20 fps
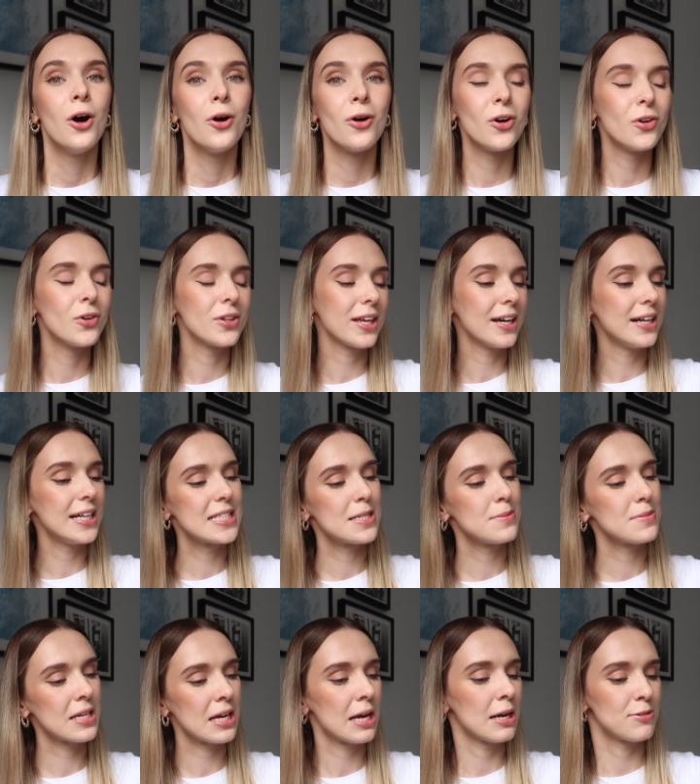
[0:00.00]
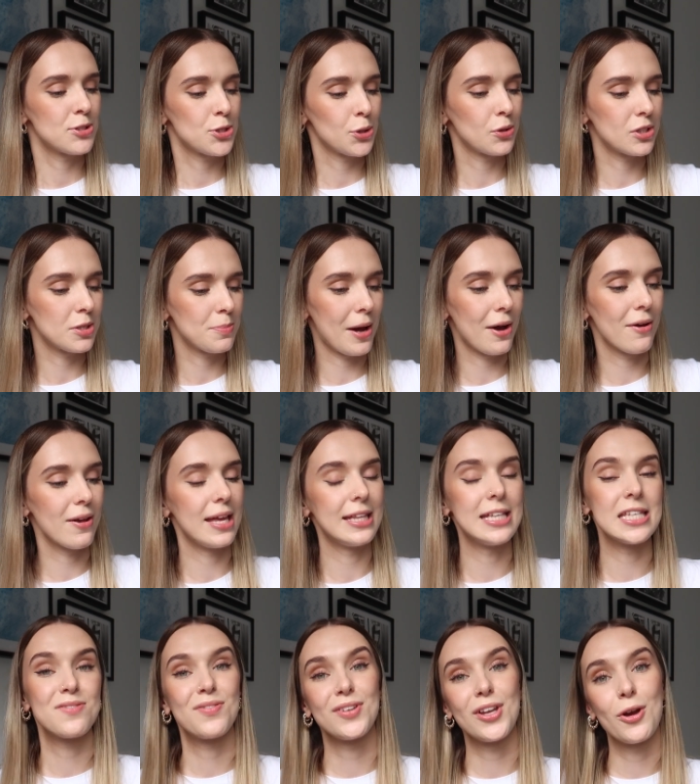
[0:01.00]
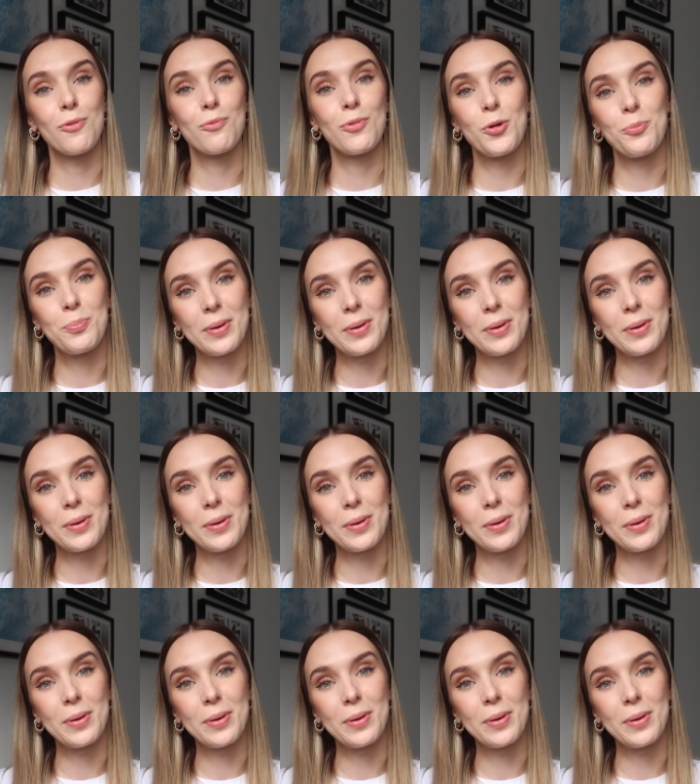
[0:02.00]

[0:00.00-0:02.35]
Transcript: All the items I talked about in this video will